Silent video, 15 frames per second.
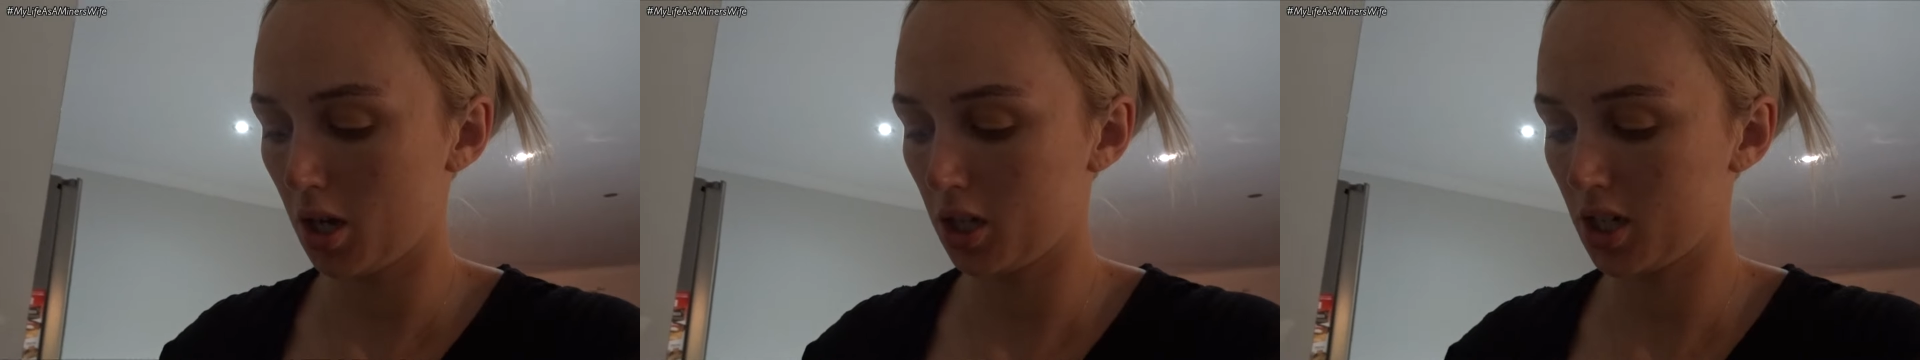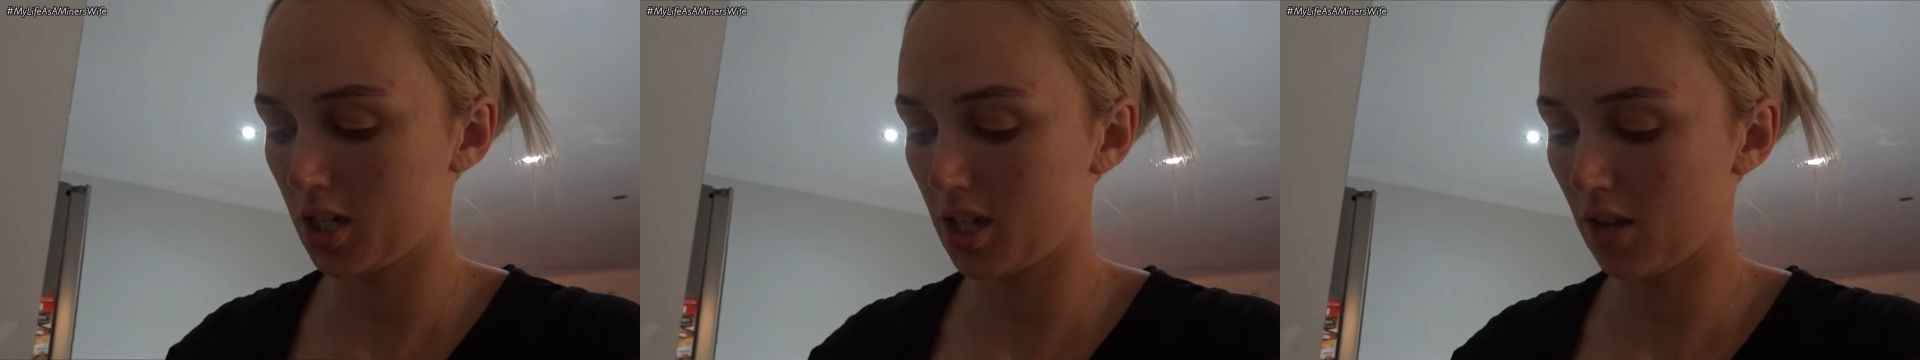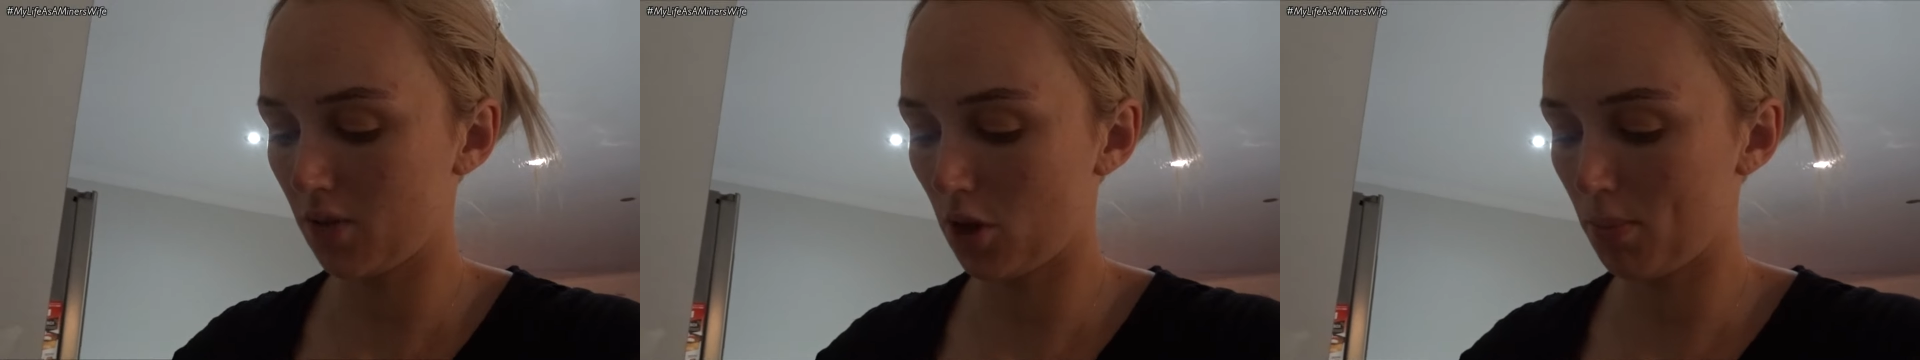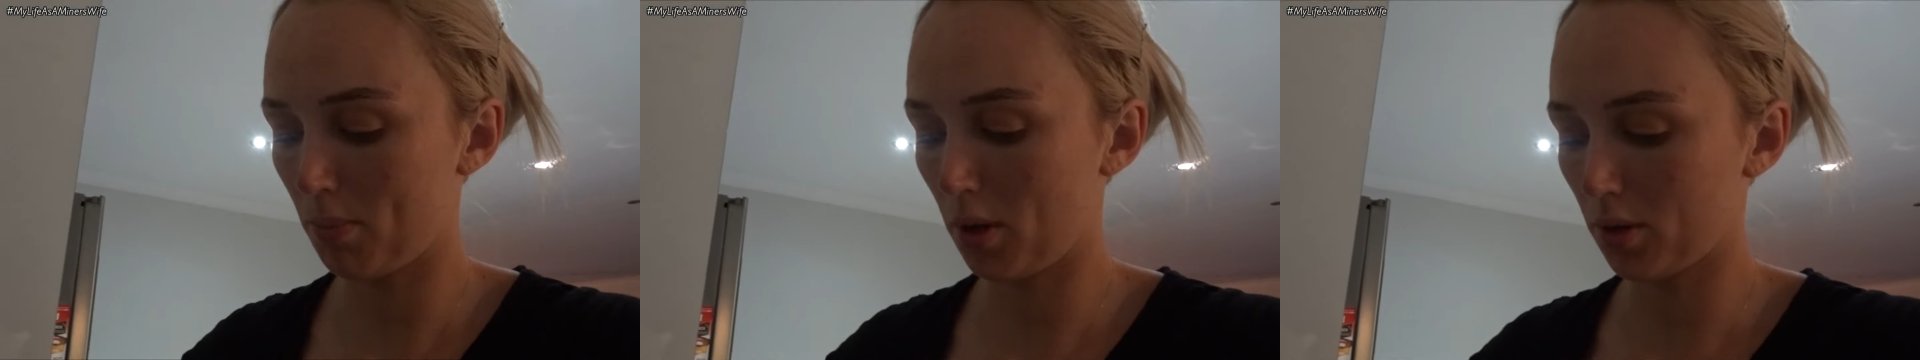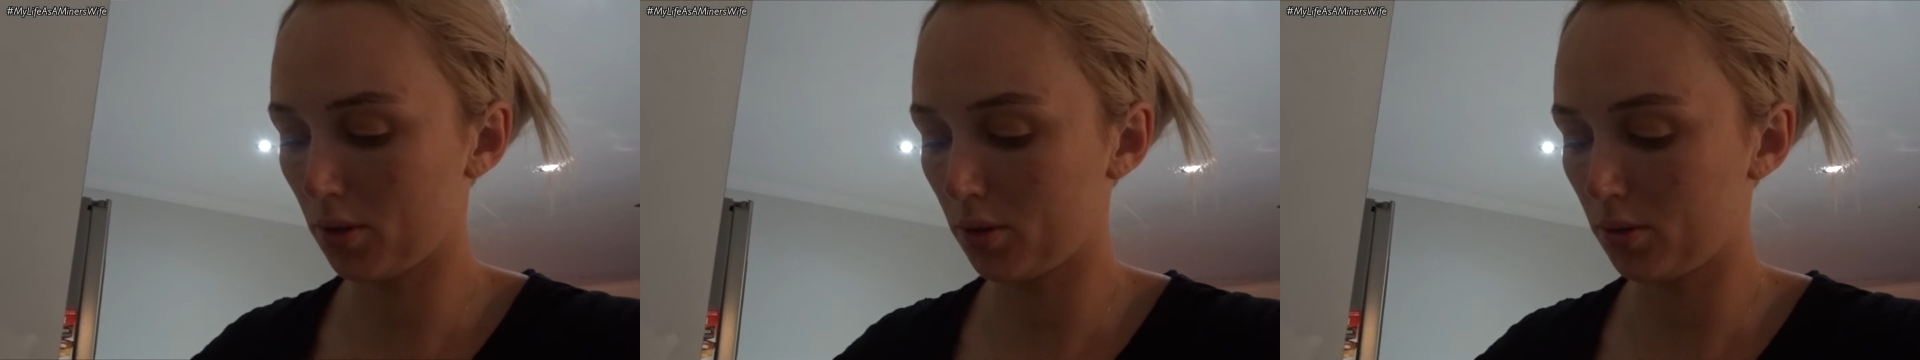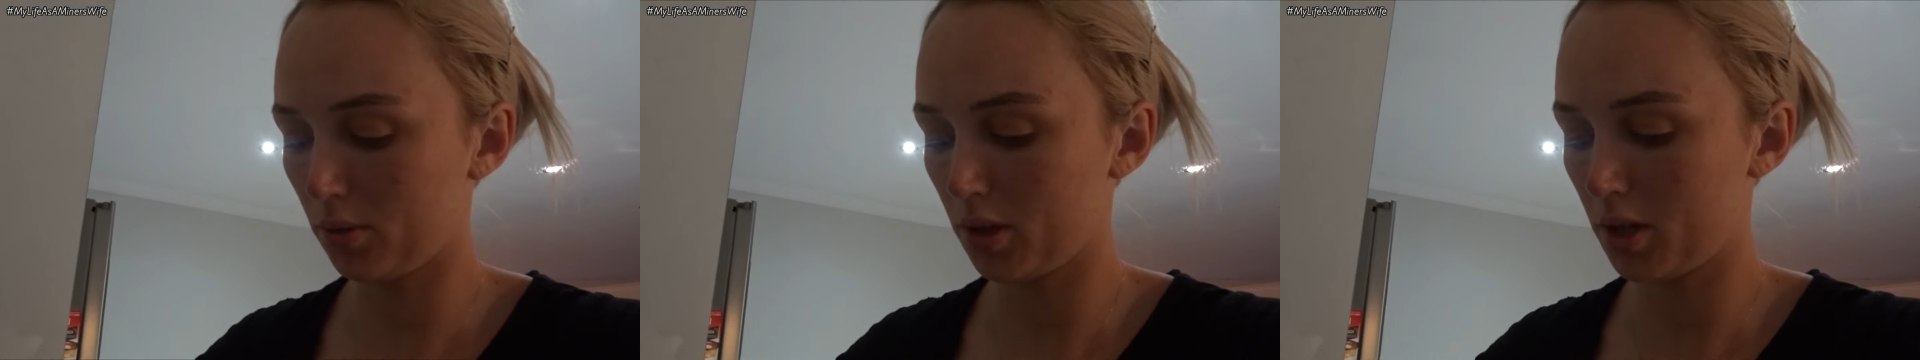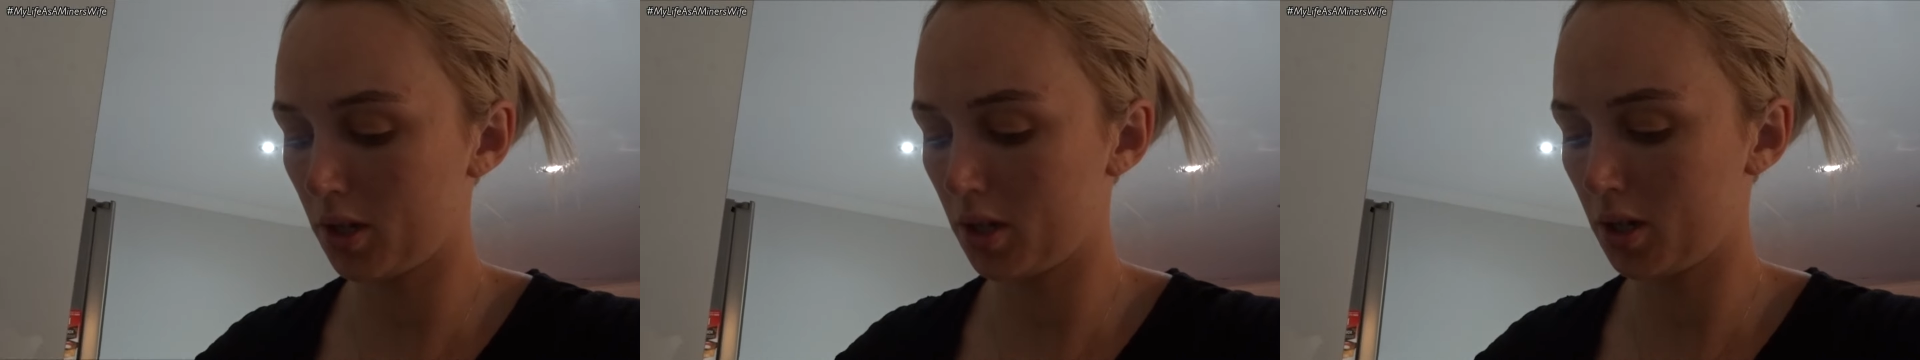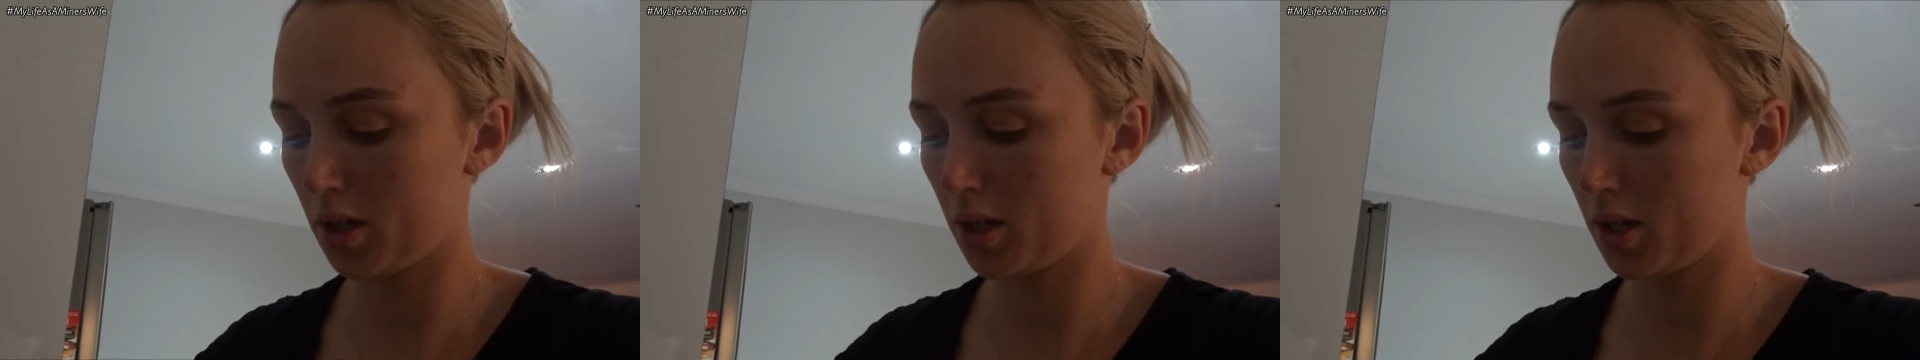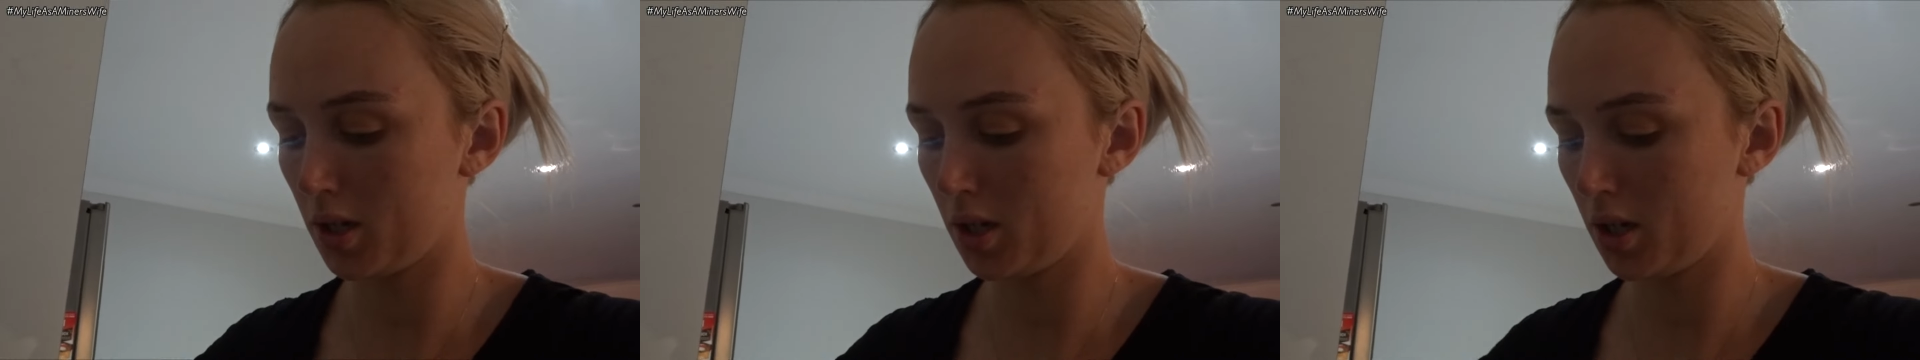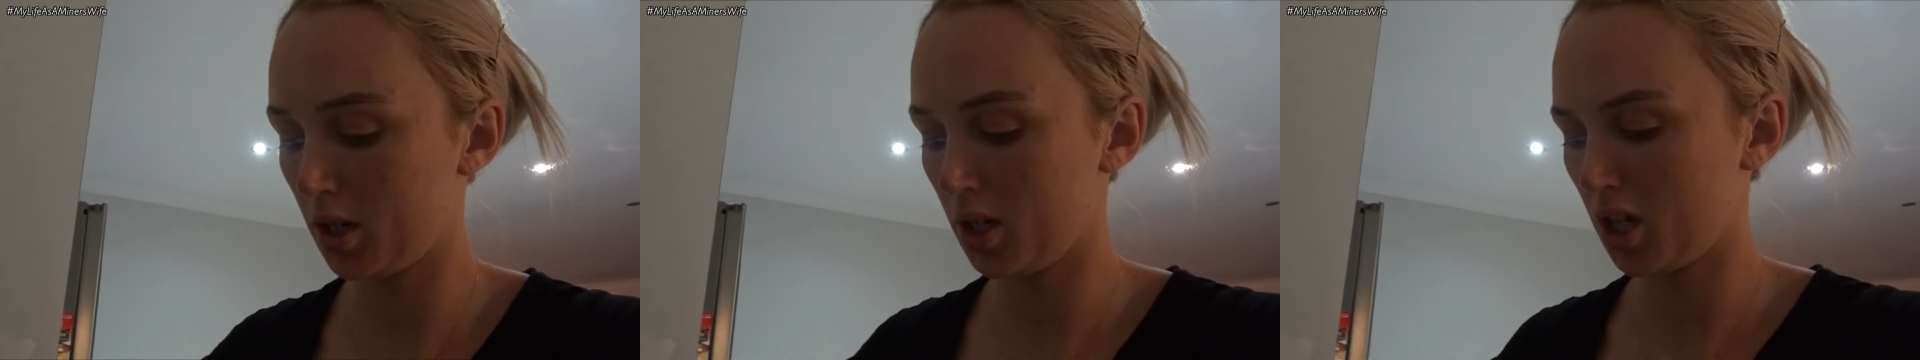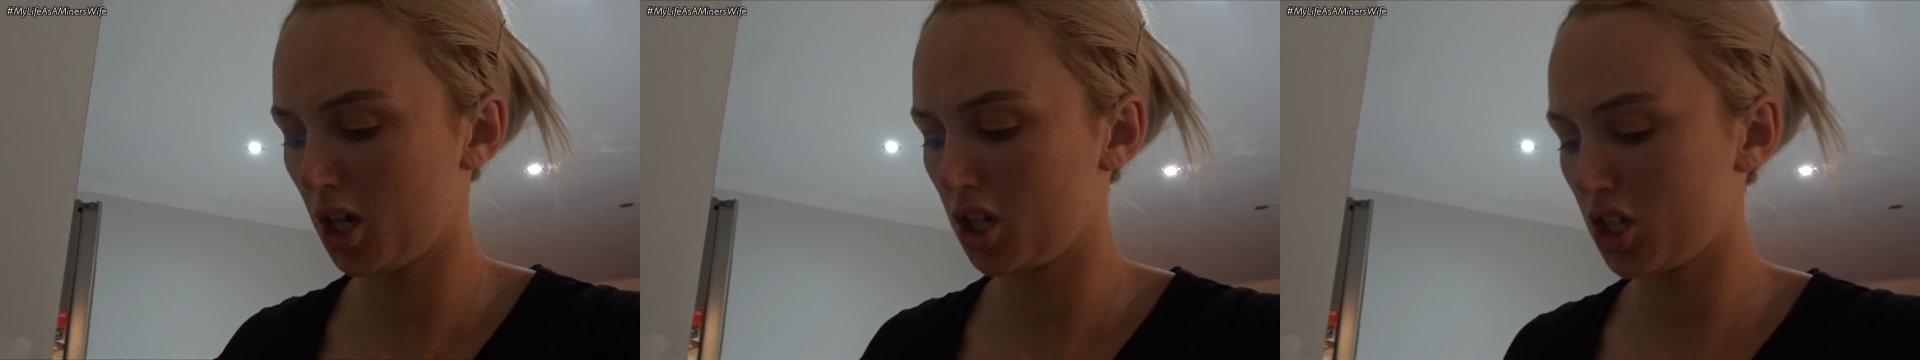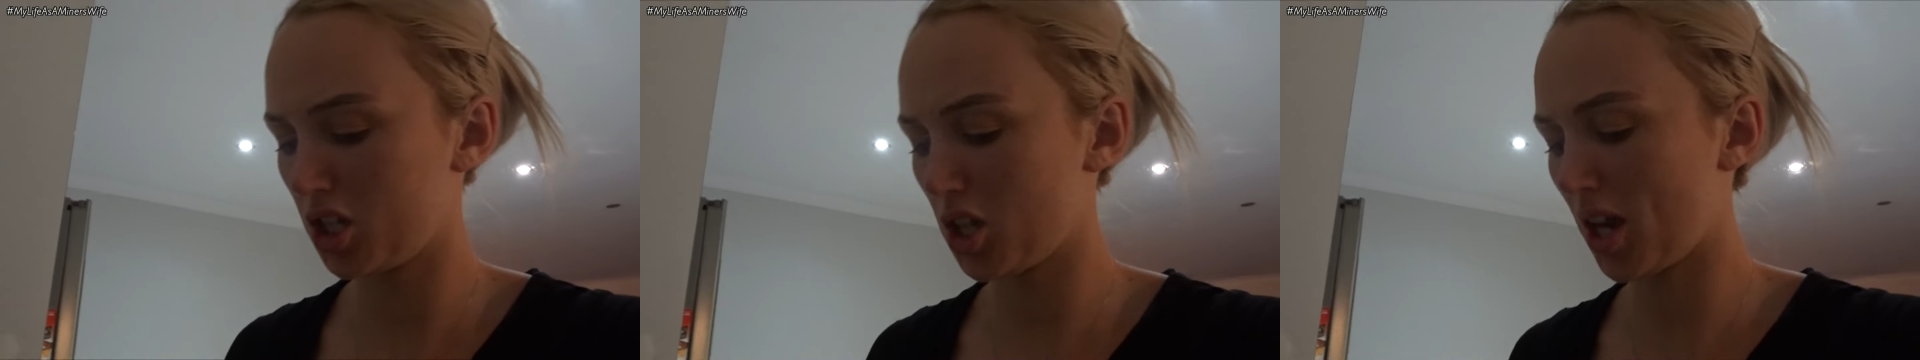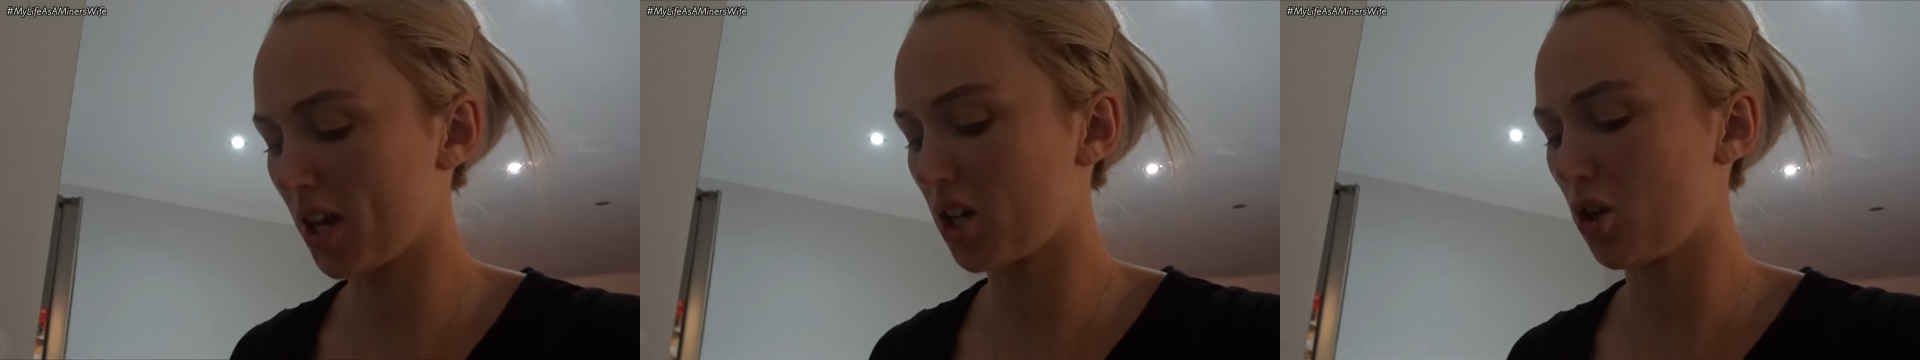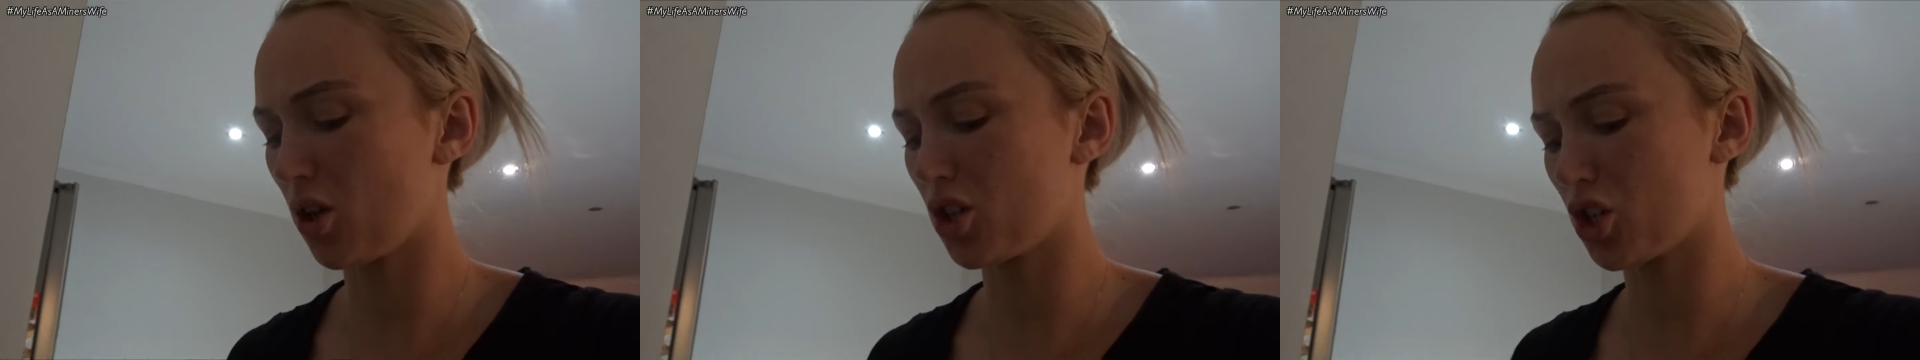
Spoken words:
Did give her a bottle. Decided not